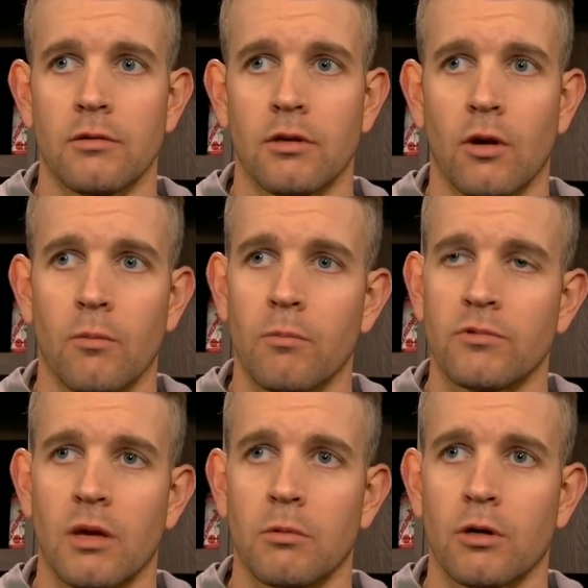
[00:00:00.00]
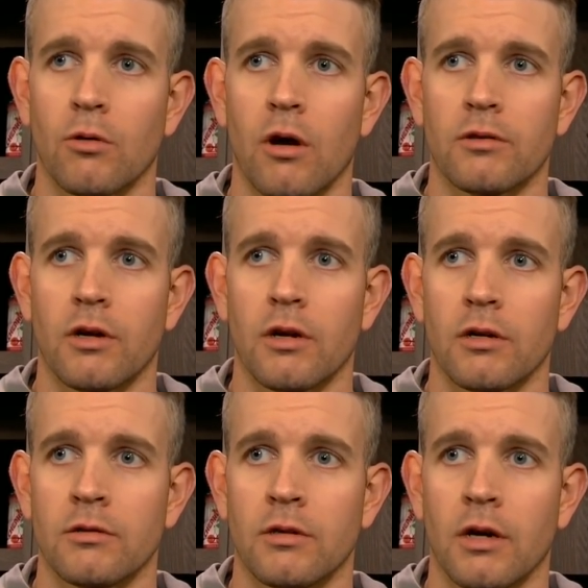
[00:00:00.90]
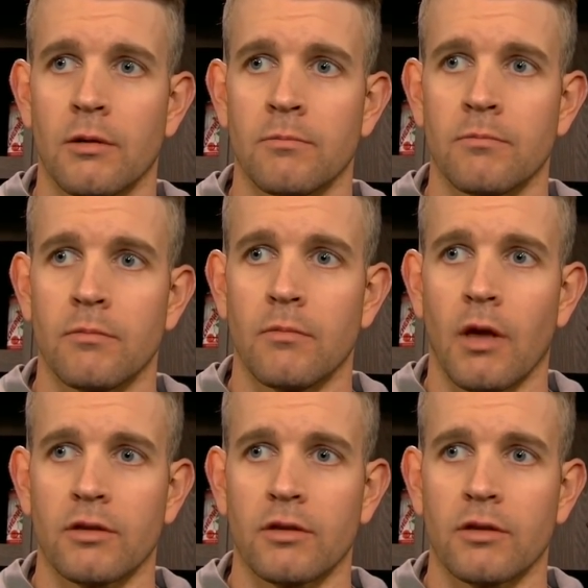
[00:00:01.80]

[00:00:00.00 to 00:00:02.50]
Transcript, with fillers: you know, was able to go out there and um,